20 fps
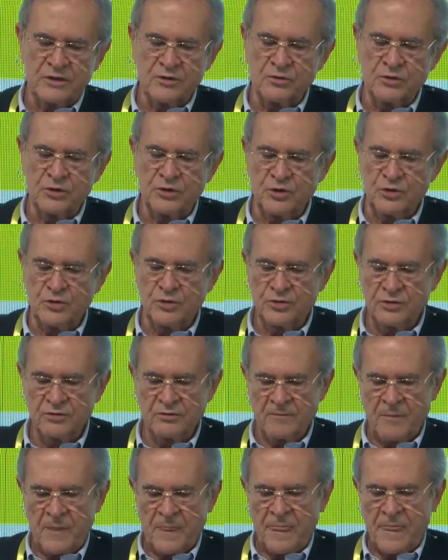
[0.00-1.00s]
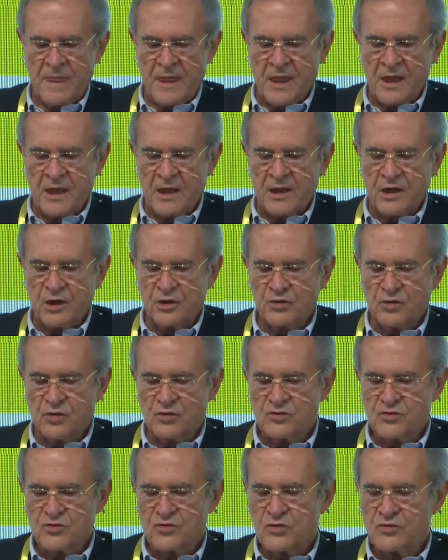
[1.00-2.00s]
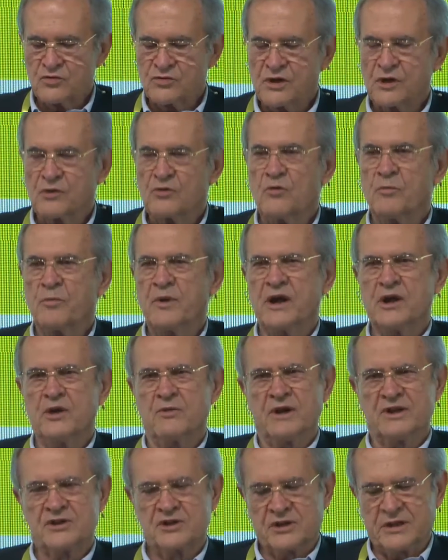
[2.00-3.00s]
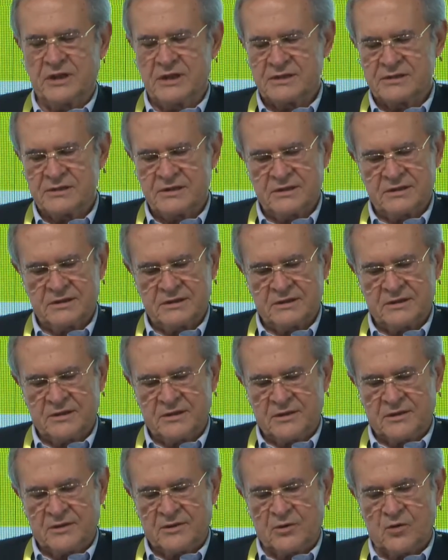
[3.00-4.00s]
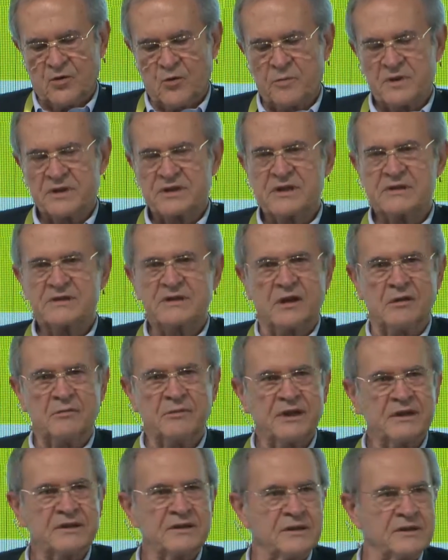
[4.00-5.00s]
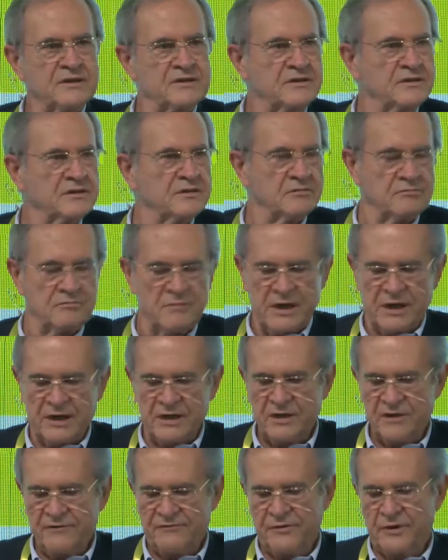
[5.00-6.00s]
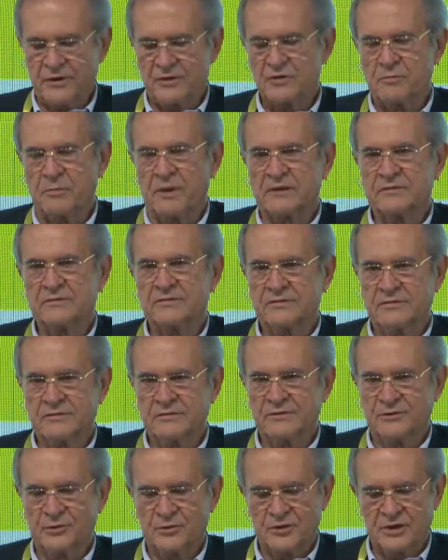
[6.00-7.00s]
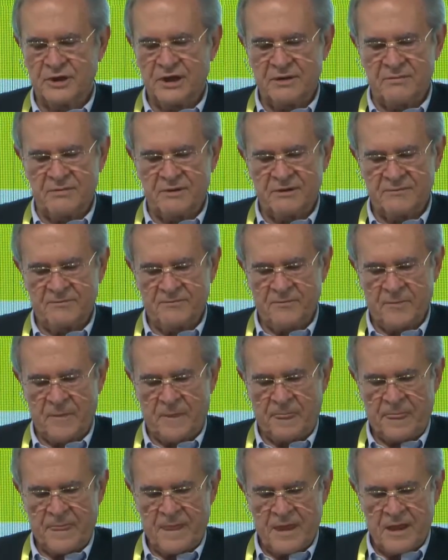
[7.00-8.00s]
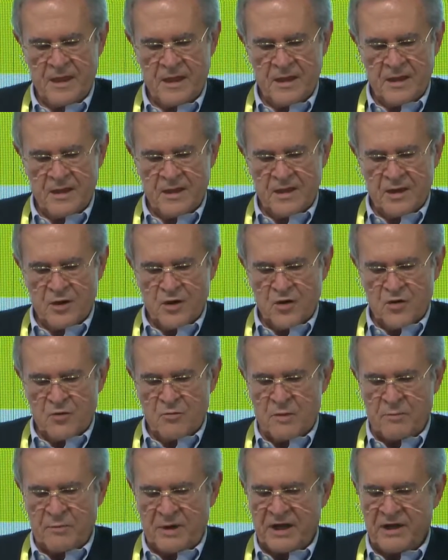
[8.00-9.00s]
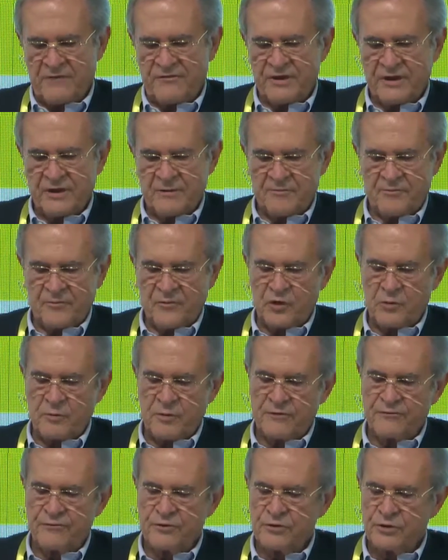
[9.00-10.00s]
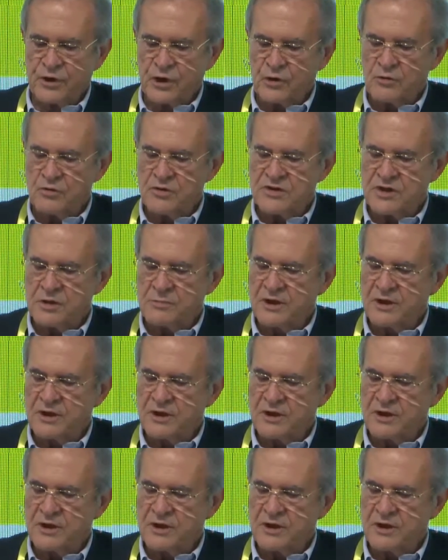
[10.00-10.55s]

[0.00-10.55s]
welcome all the speakers, all the participants, and those who follow us remotely or here in this beautiful uh, conference room.